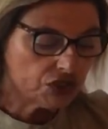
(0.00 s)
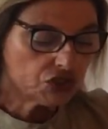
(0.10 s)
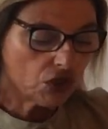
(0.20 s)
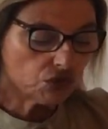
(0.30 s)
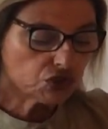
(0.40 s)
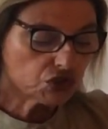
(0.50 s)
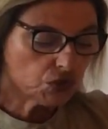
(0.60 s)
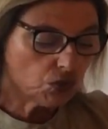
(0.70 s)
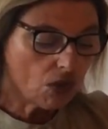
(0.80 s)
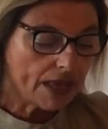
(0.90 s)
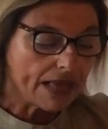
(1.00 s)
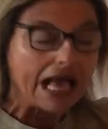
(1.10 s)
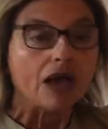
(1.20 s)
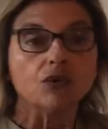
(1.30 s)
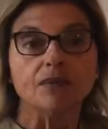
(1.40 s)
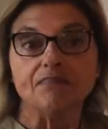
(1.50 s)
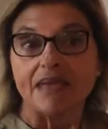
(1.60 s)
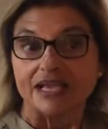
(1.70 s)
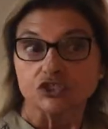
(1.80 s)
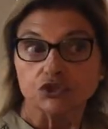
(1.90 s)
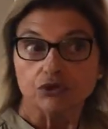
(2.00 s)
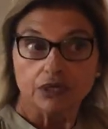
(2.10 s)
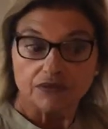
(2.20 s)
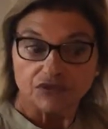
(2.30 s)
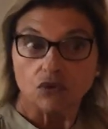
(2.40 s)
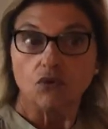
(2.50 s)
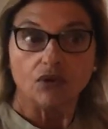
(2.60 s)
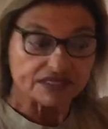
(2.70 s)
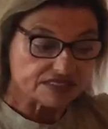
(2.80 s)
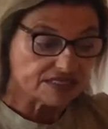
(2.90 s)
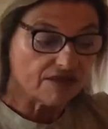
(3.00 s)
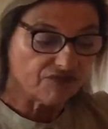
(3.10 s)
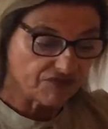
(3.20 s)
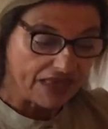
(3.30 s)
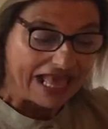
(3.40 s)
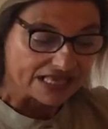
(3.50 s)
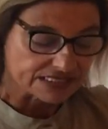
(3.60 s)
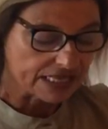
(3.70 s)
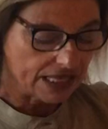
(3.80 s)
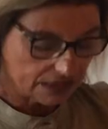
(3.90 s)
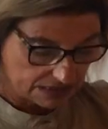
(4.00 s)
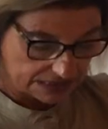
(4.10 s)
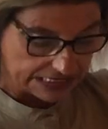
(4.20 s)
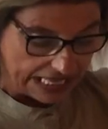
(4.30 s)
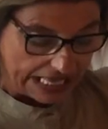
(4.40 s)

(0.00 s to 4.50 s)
of shows you how to measure the cost of assets,